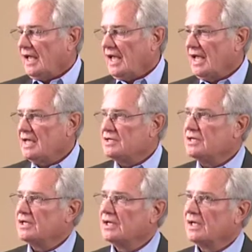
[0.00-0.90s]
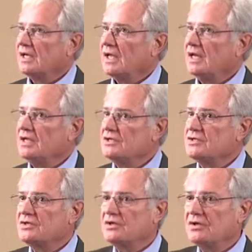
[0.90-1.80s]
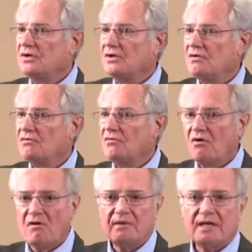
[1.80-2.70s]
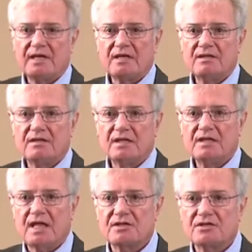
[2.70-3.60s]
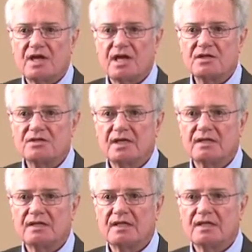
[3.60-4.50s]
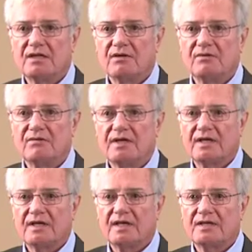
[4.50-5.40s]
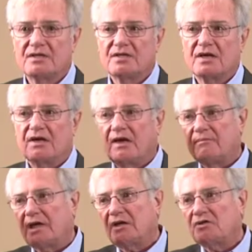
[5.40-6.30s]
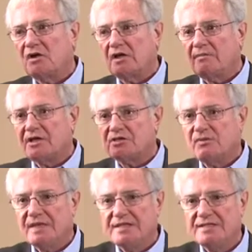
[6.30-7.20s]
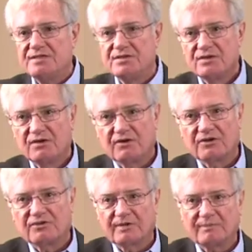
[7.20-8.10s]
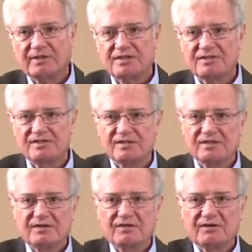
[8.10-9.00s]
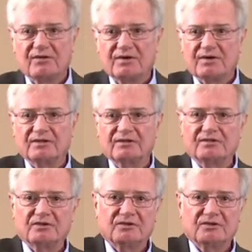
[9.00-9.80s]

And it is normally in that change that, I'm not going to talk about twins or triplets or